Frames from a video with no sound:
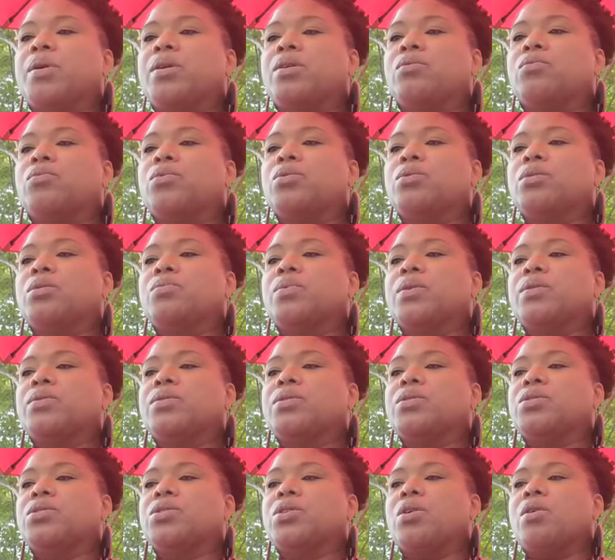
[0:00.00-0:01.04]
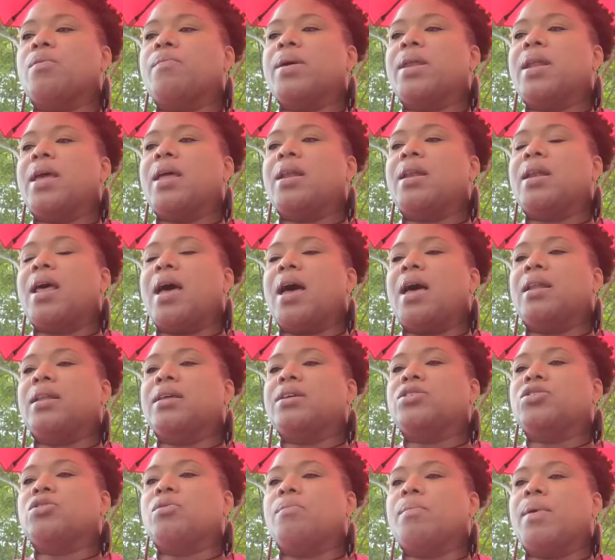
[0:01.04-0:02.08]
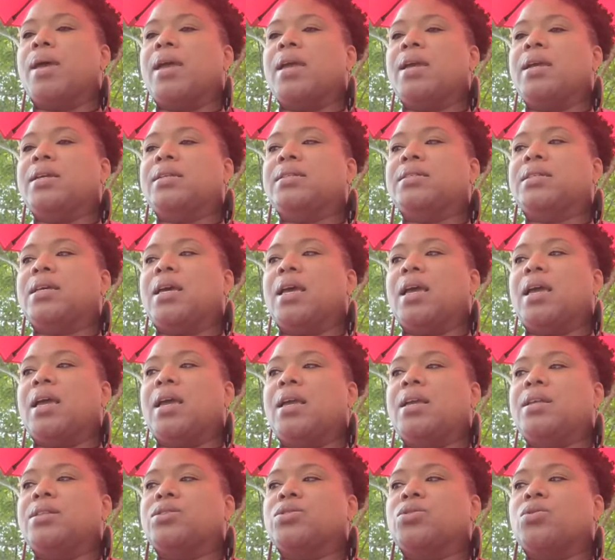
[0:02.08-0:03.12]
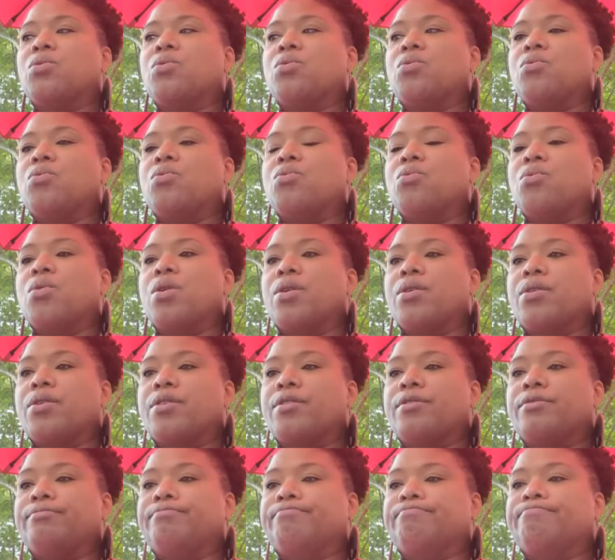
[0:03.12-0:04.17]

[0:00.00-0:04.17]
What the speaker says: but a ruler with discernment and knowledge maintains order.